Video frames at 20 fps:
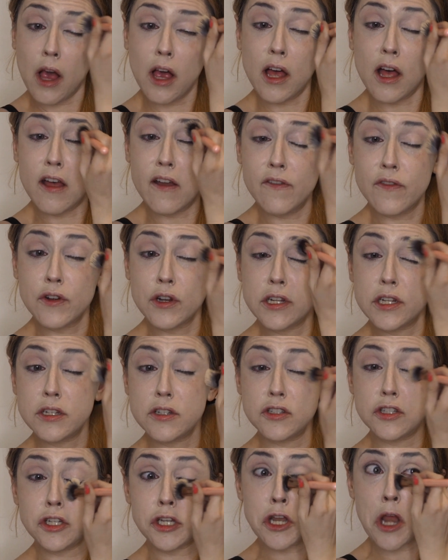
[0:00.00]

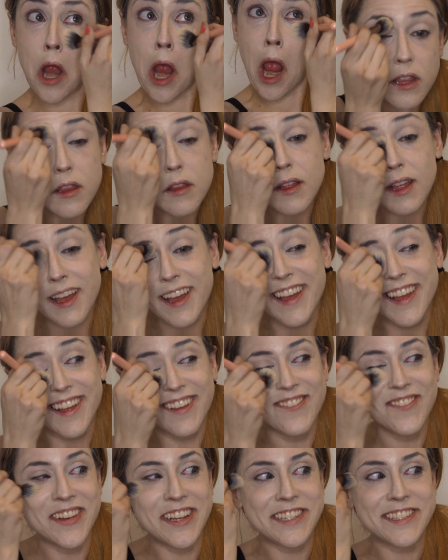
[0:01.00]
coverage.
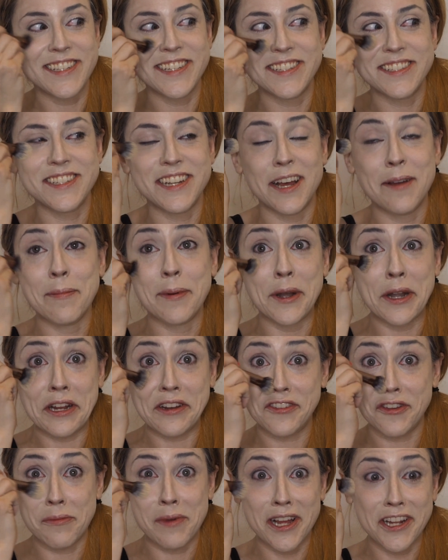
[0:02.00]
My skin's not
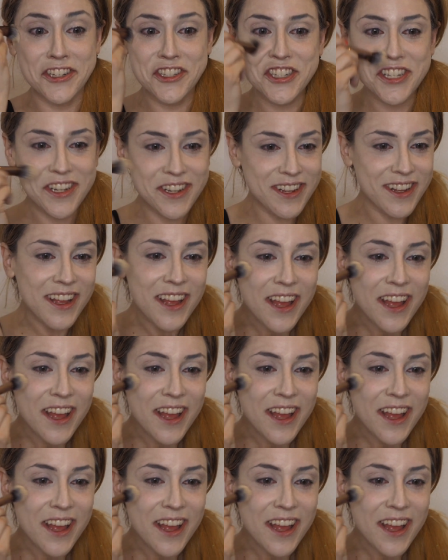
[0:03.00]
burning too much